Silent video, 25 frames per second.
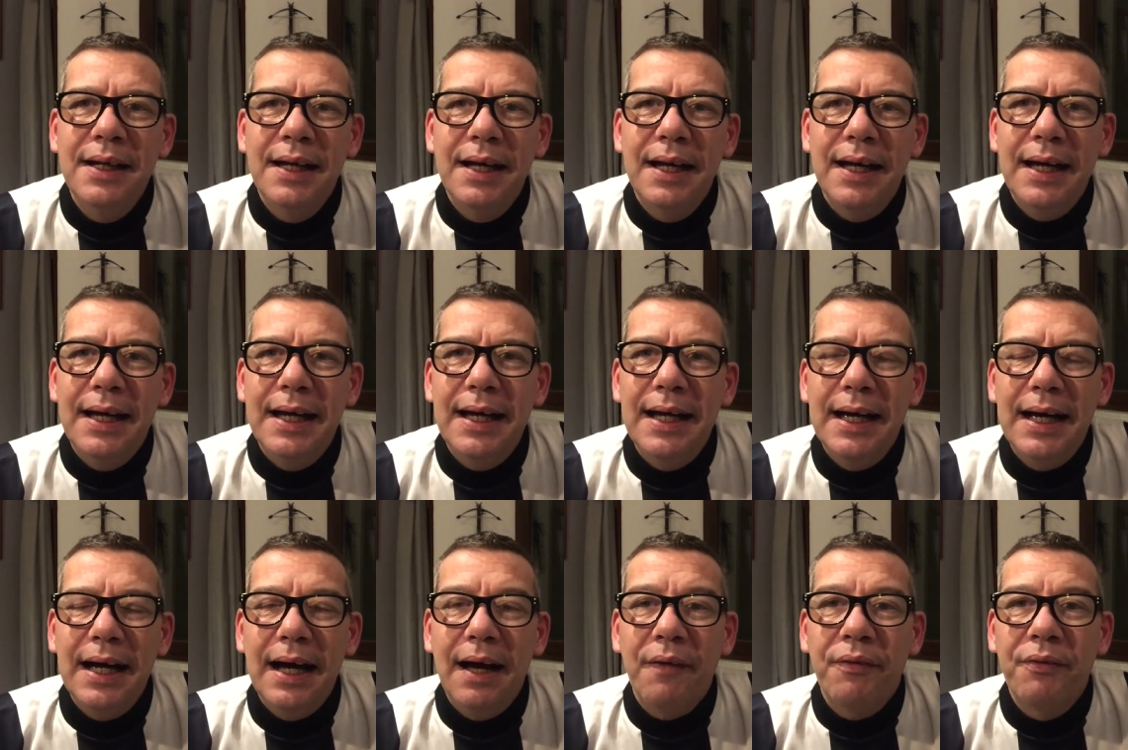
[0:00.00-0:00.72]

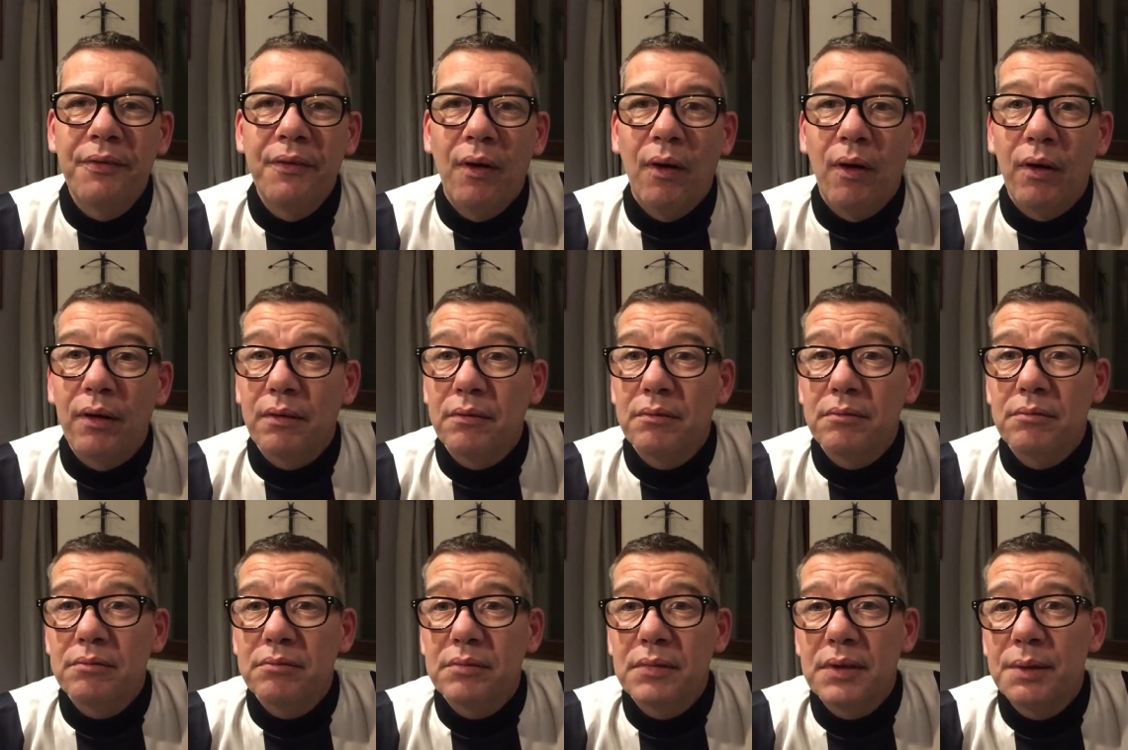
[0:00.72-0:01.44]
I thought
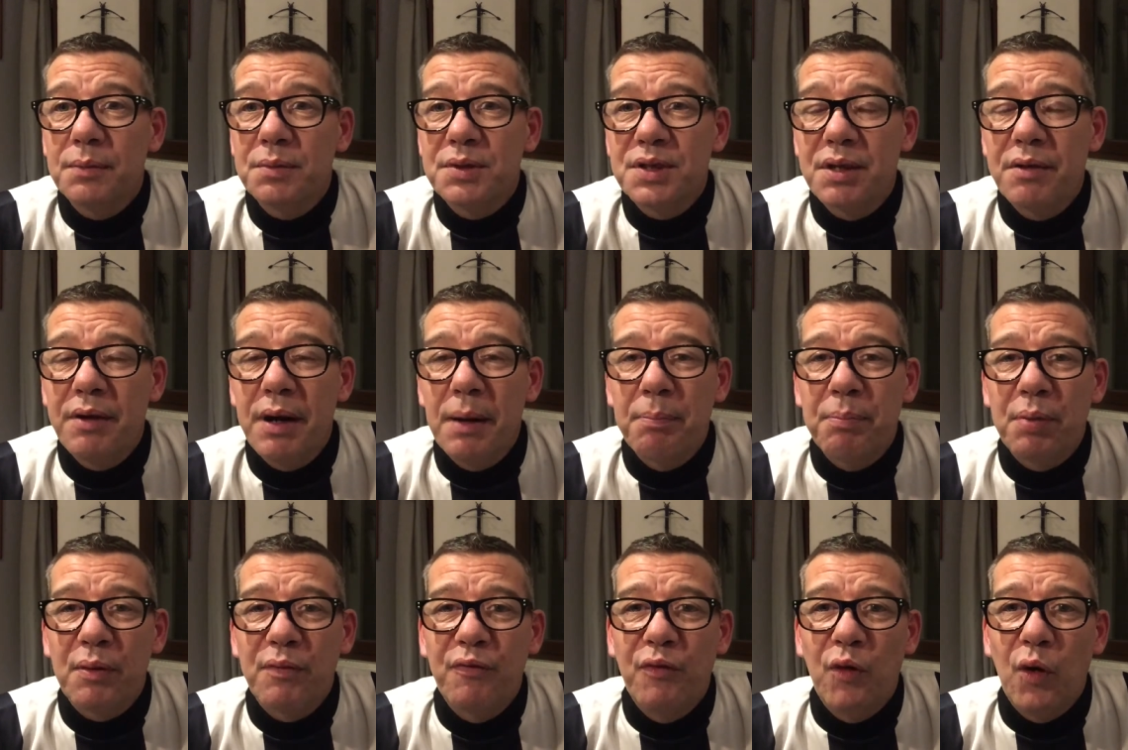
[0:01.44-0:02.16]
it was a great
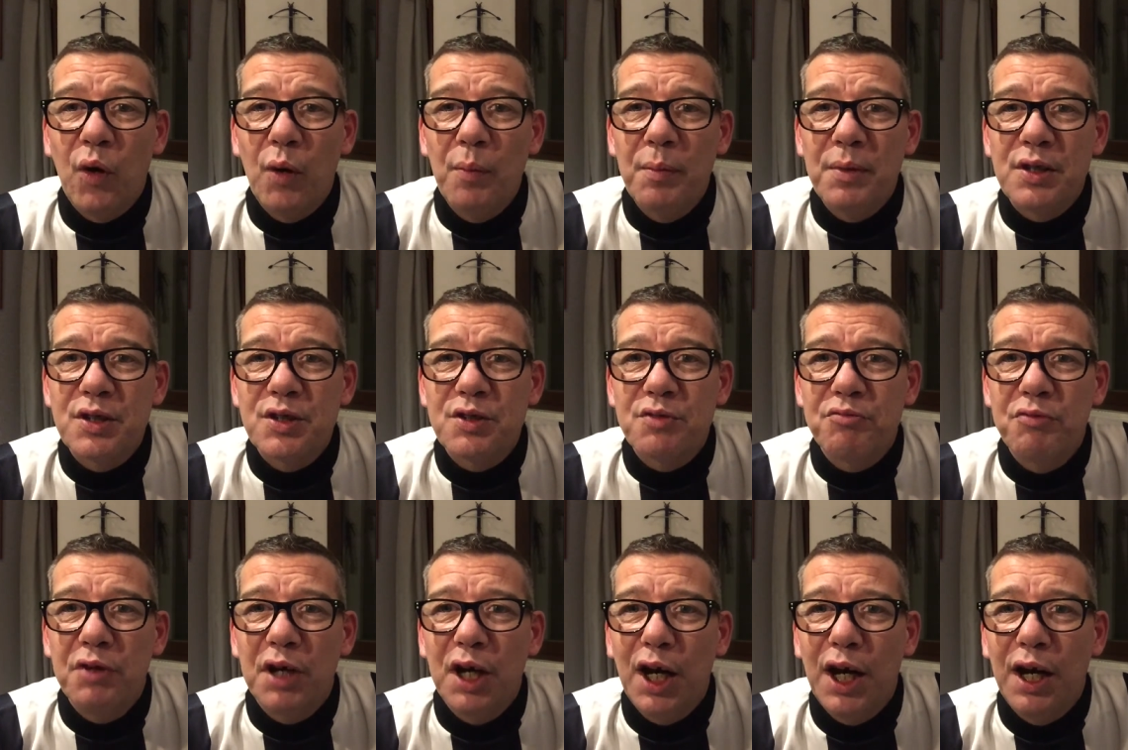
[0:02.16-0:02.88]
performance,
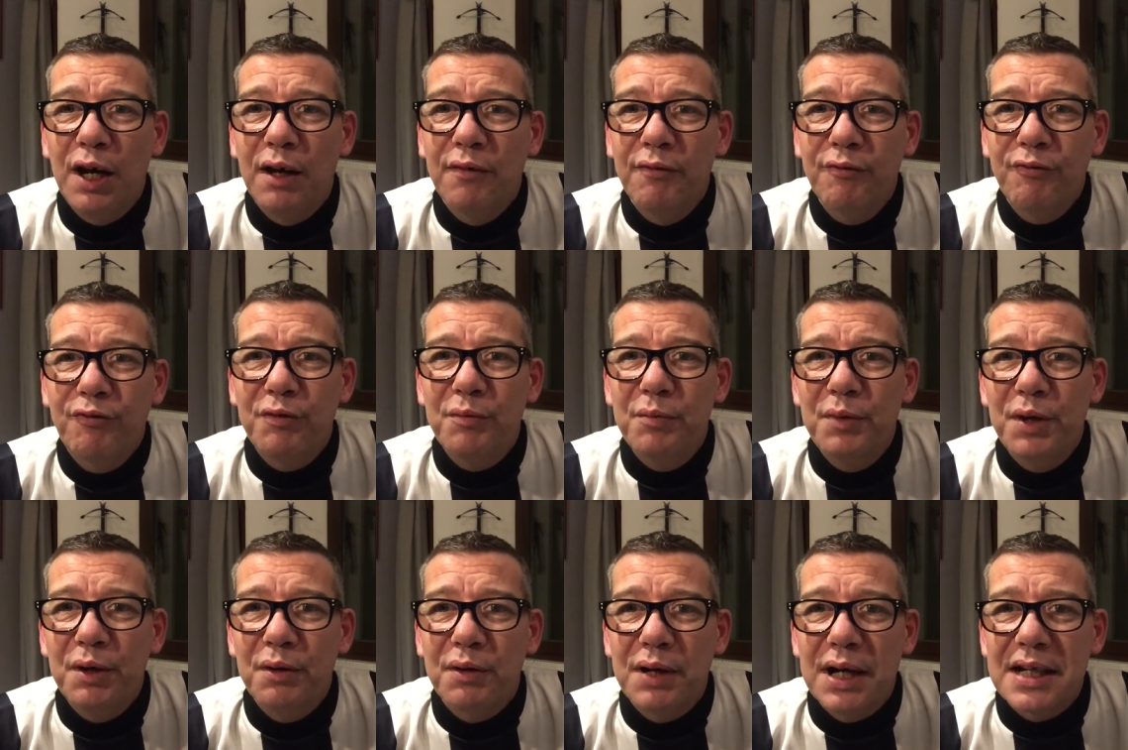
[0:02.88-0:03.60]
really, from
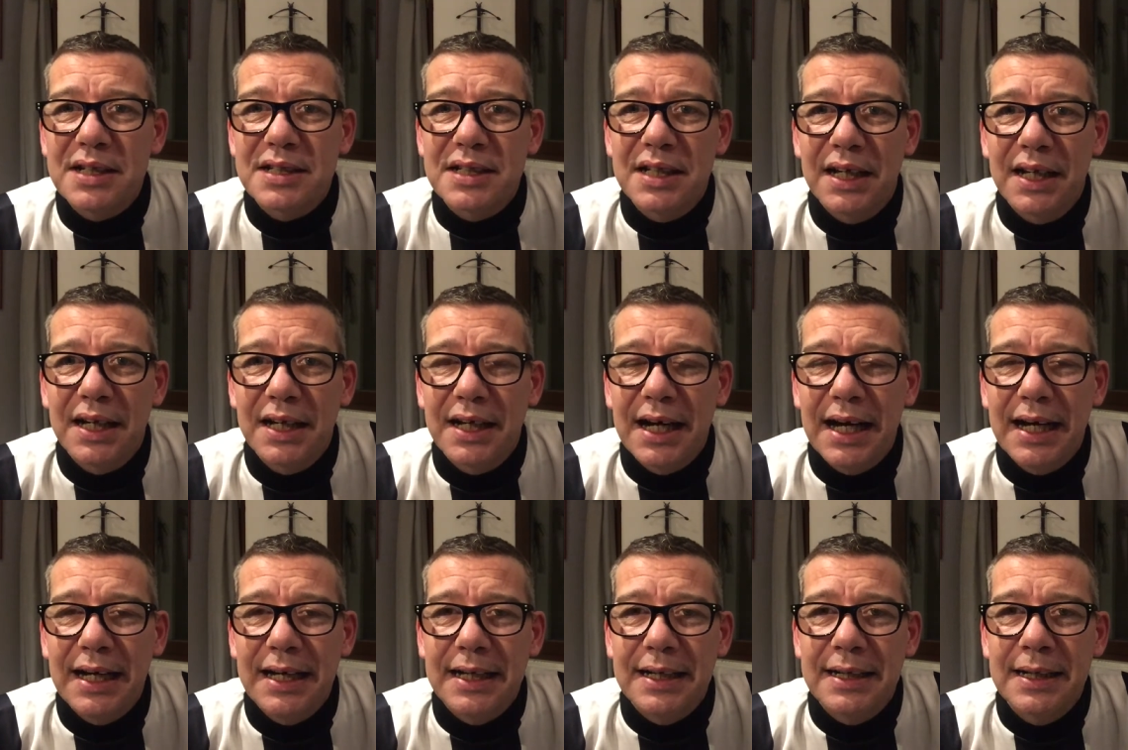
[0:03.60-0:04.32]
Newcastle
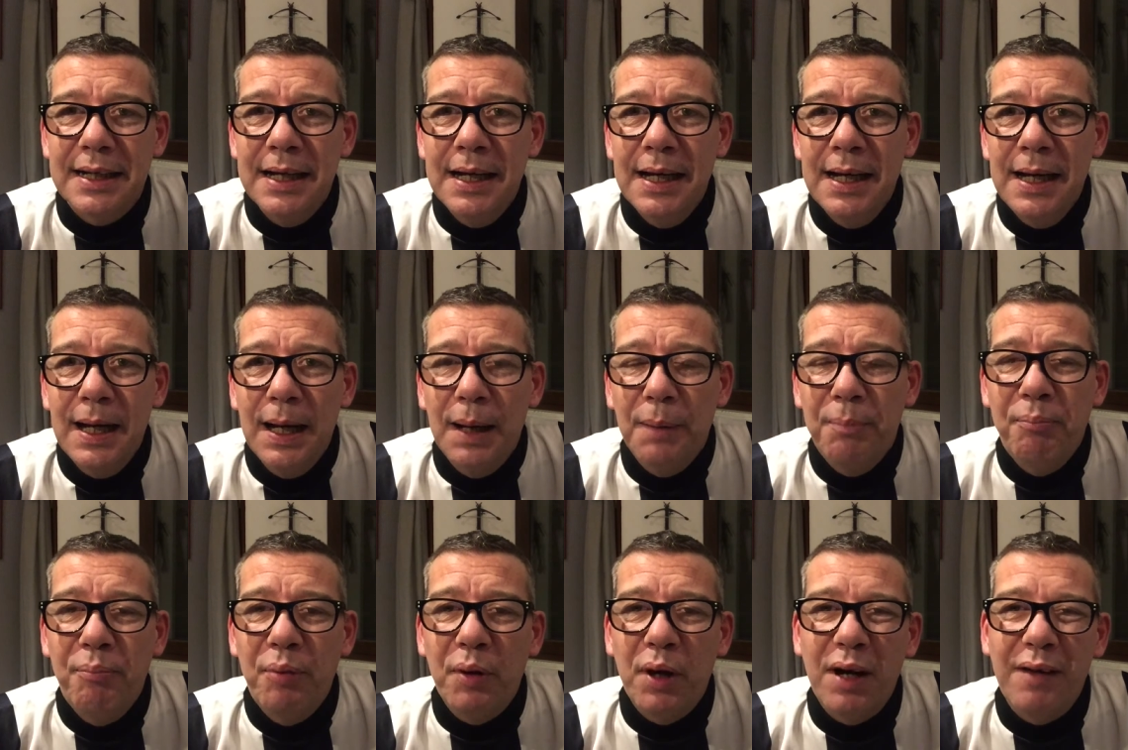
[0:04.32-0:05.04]
United.
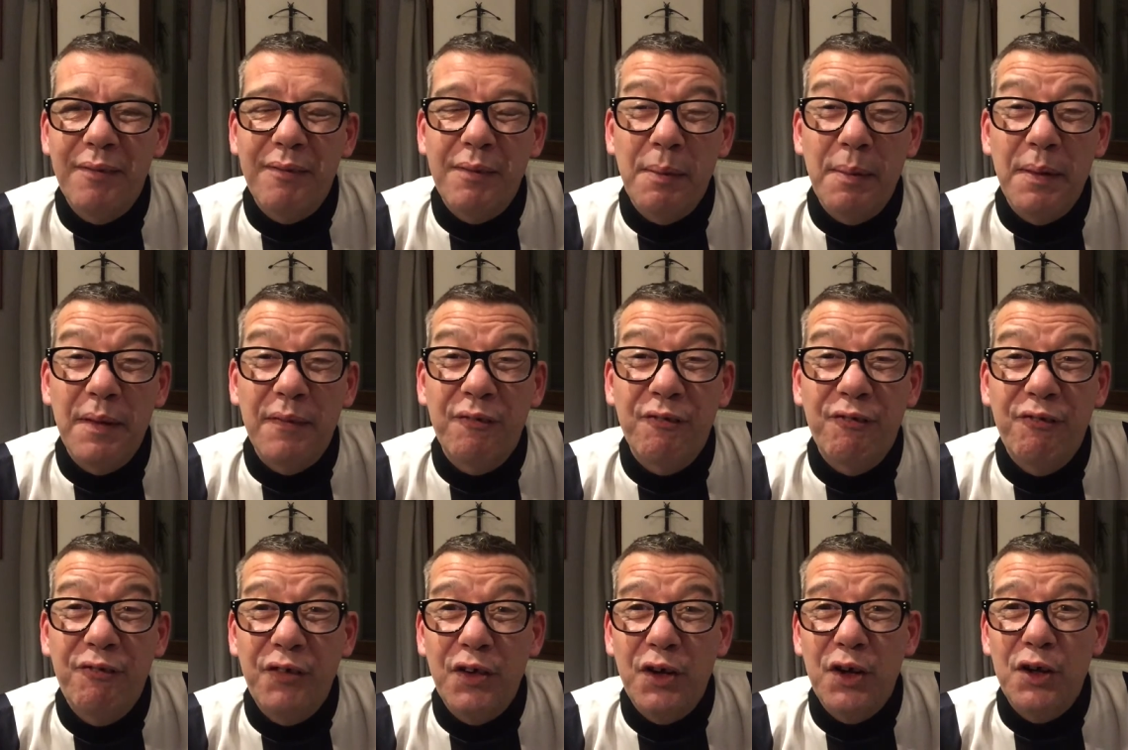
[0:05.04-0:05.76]
Apart from the
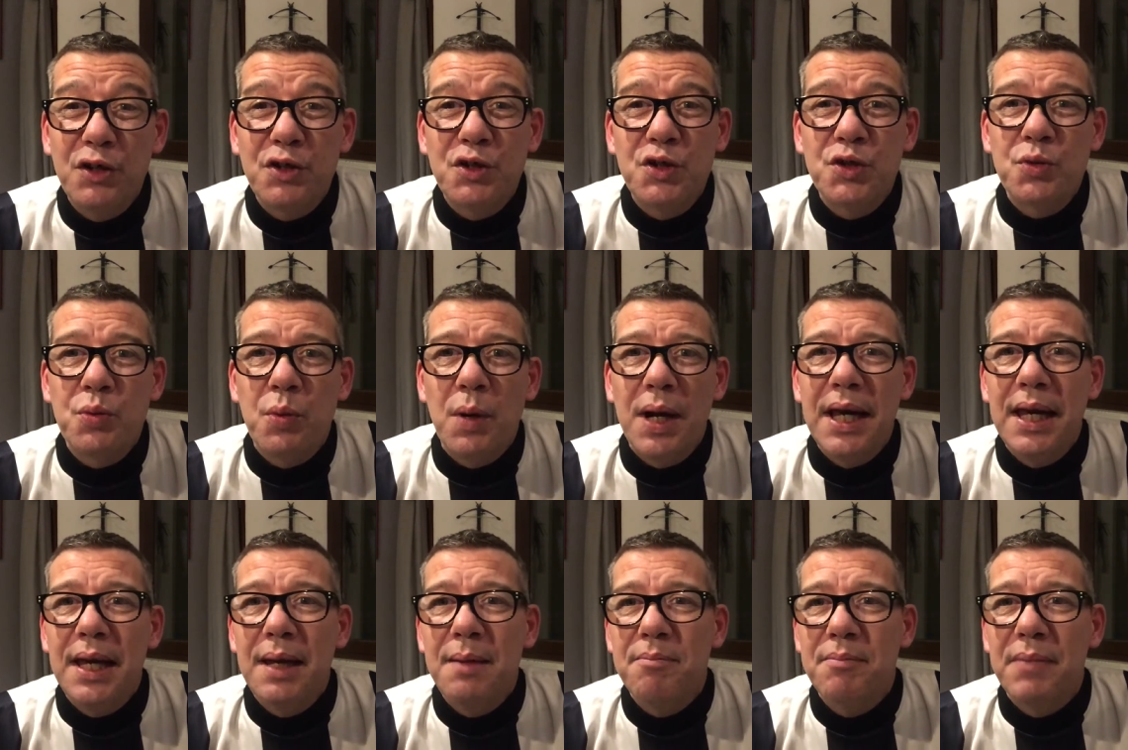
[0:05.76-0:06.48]
first
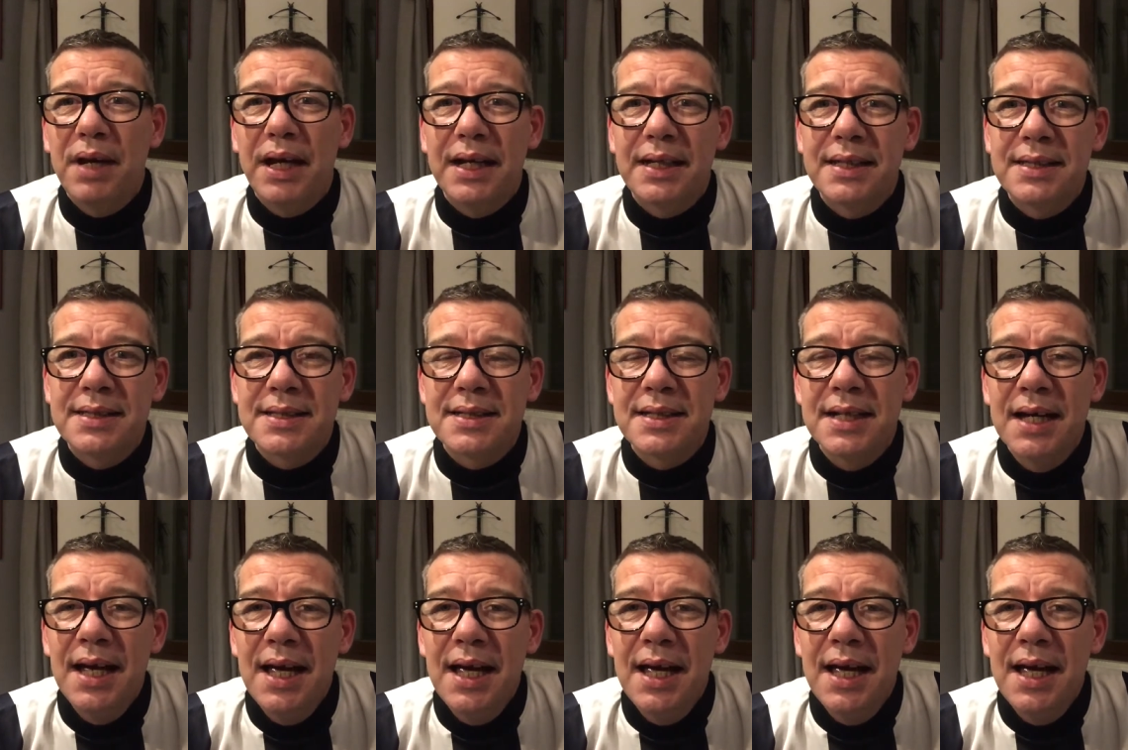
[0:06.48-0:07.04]
20 minutes.